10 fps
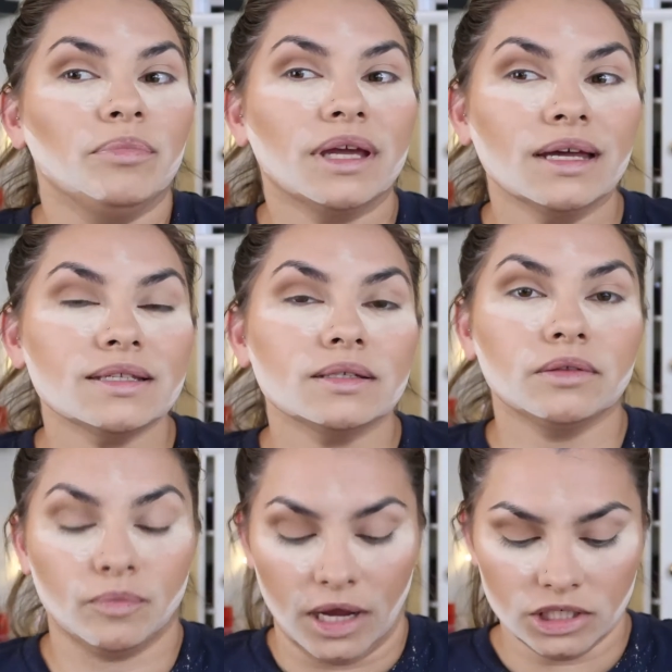because
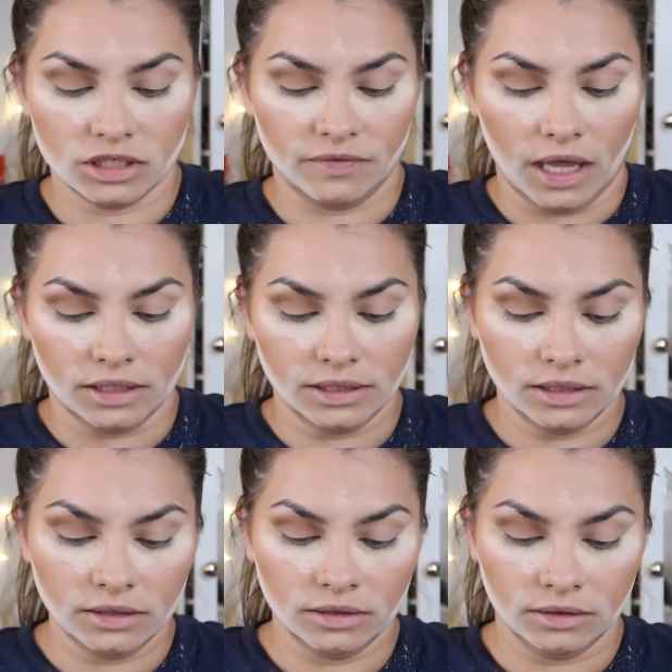of the magic of
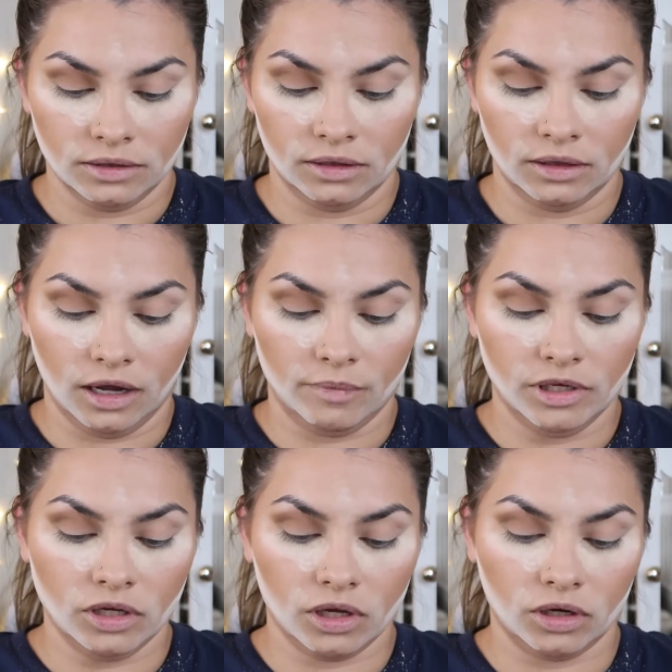editing, I
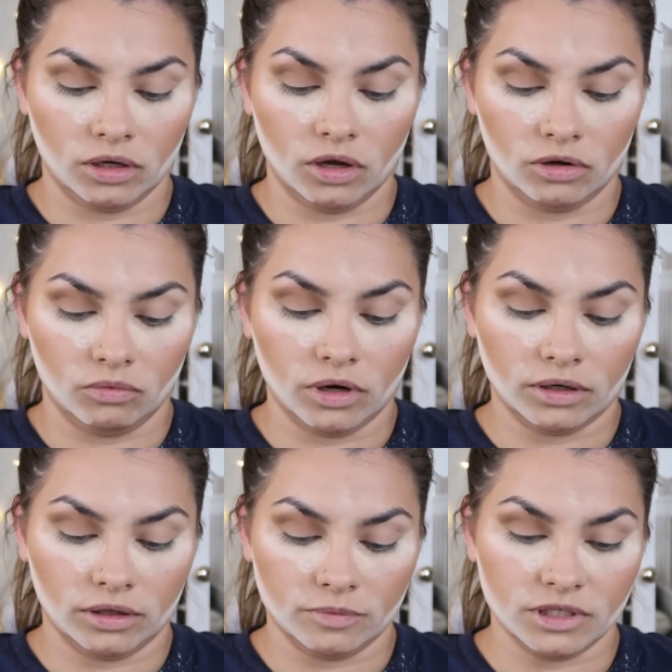mean, you can go to
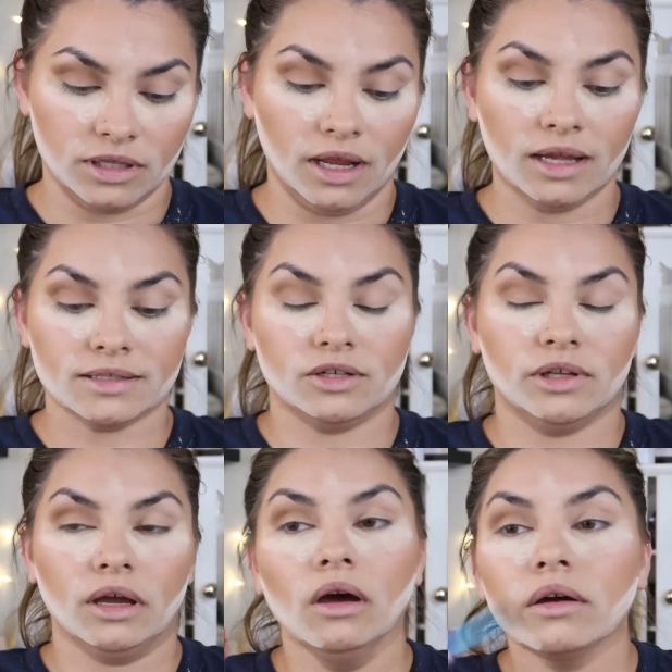one clip to the next and
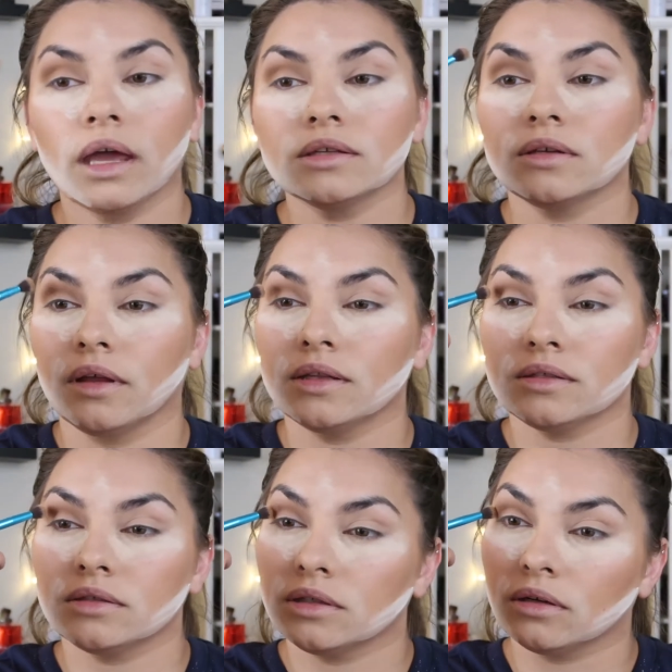you're like, oh, okay, so
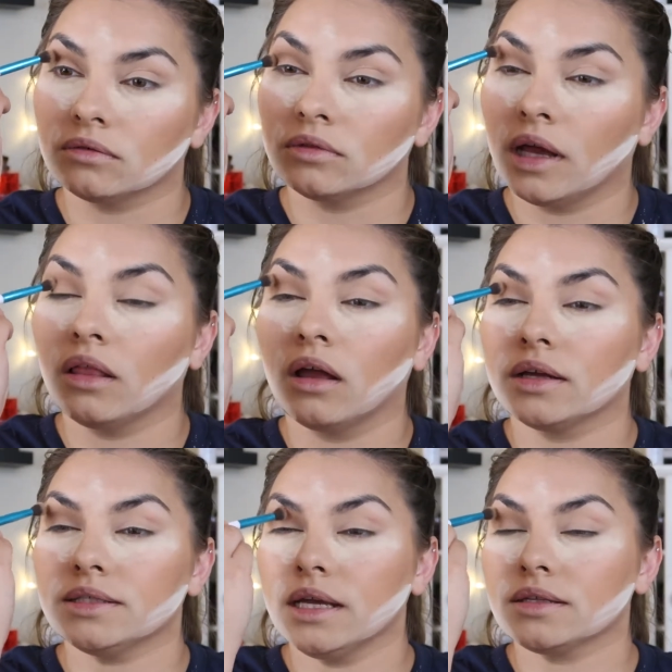that's, you know, how long
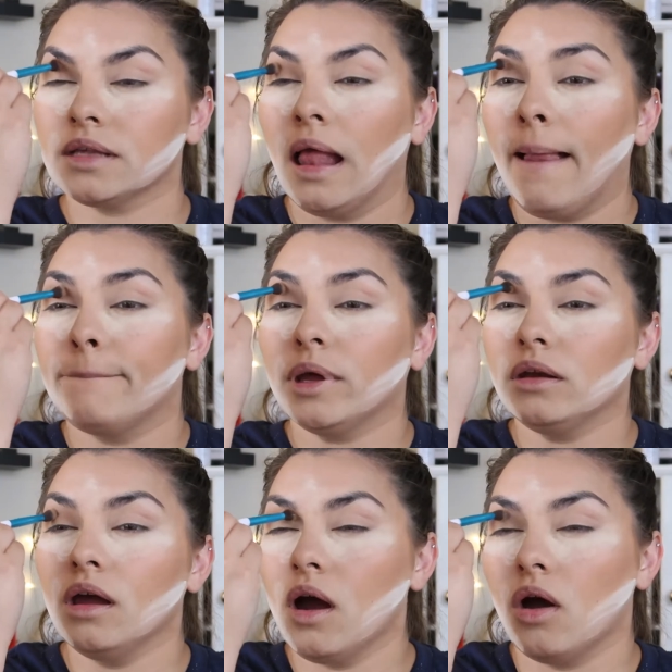it takes.
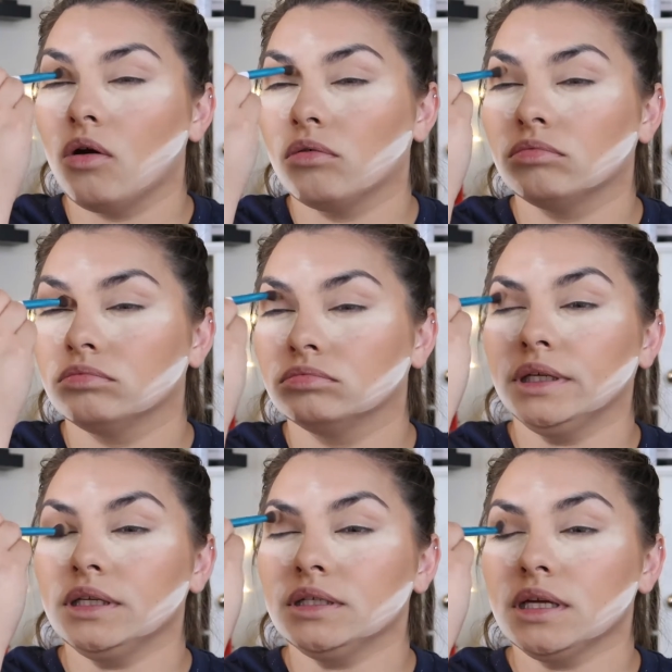But no,
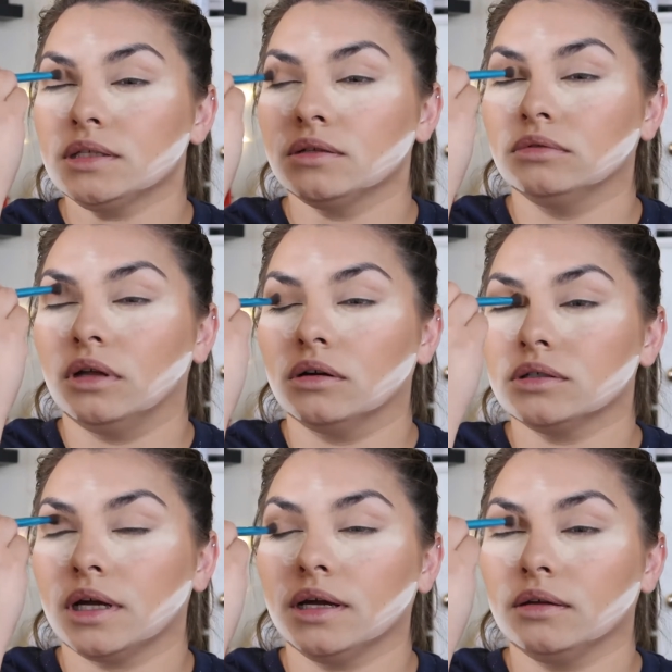blending takes a
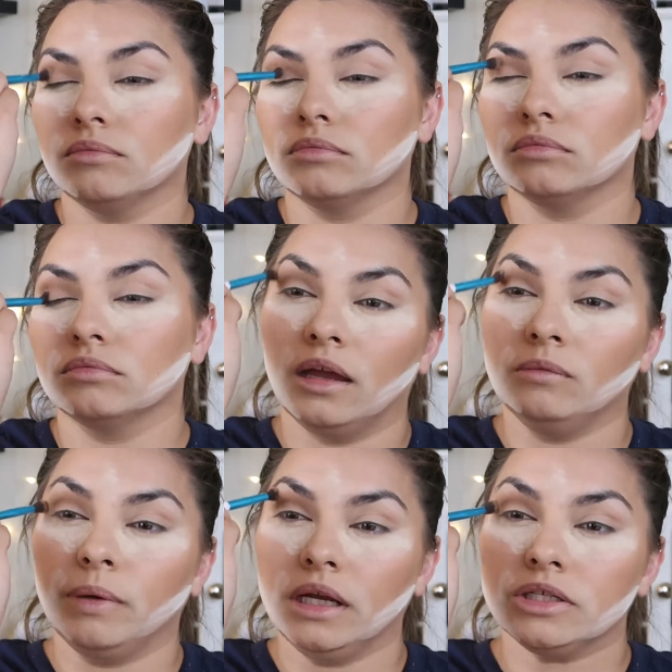long time
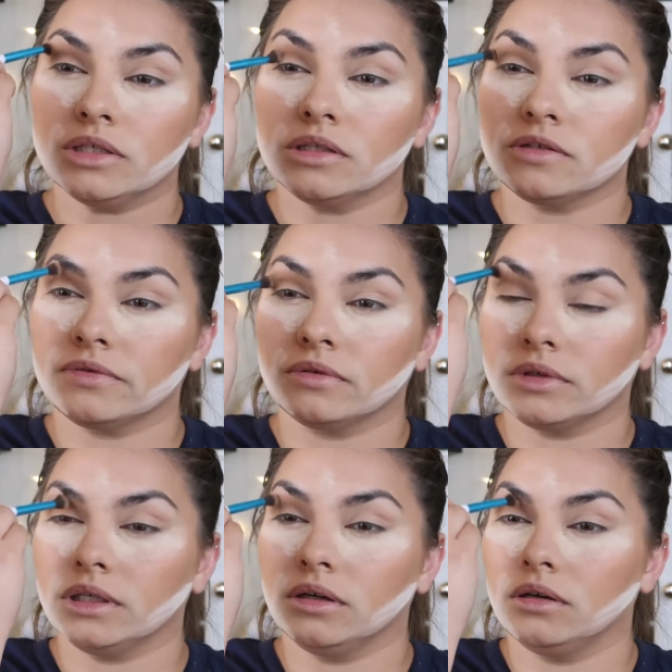and patience for
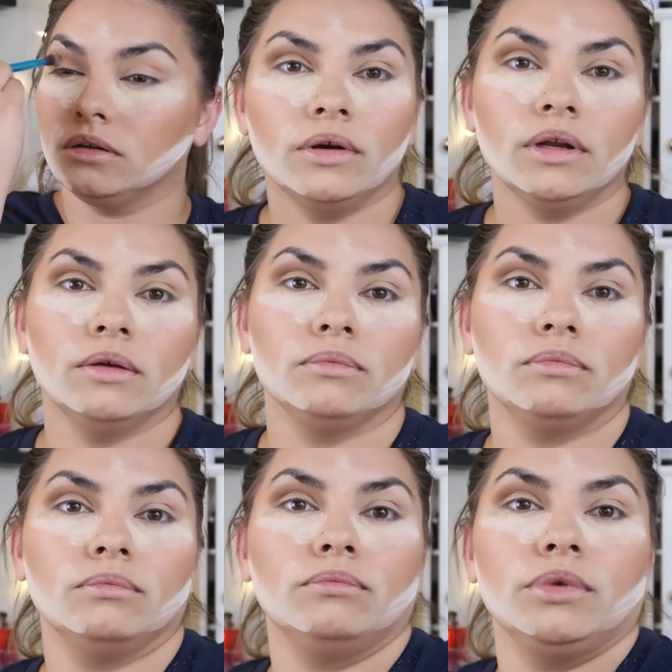real. Why don't I
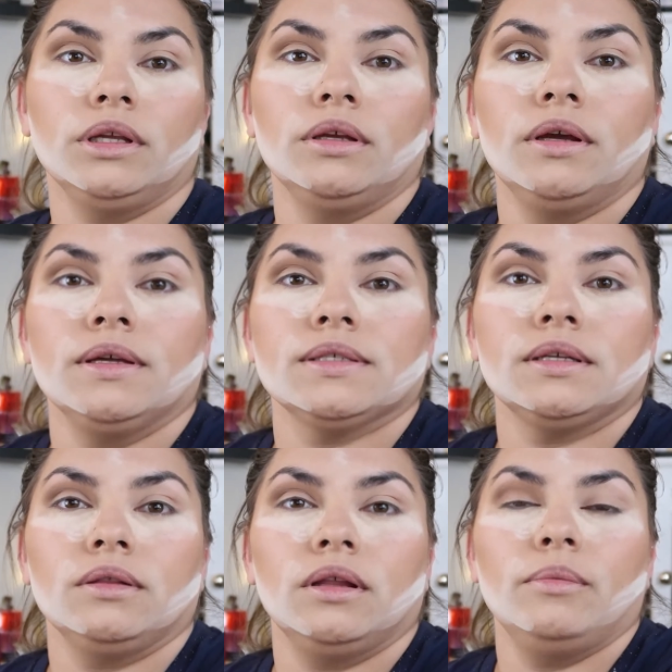bring you guys
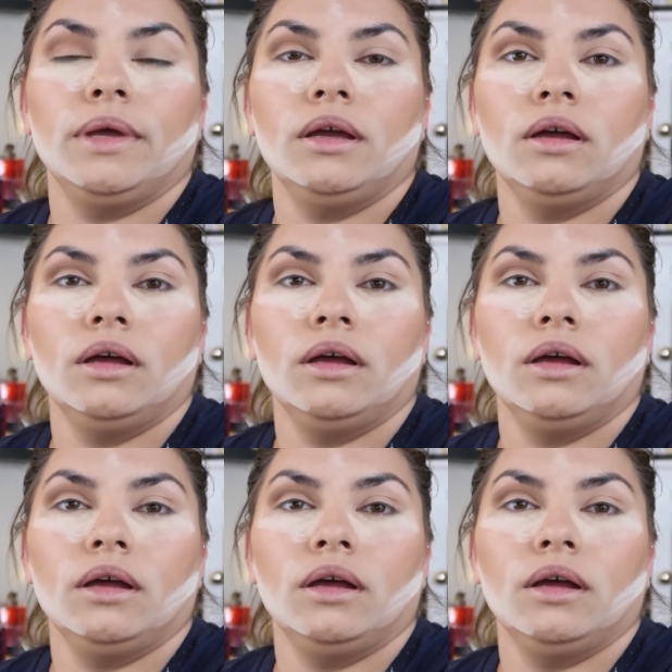in a little bit,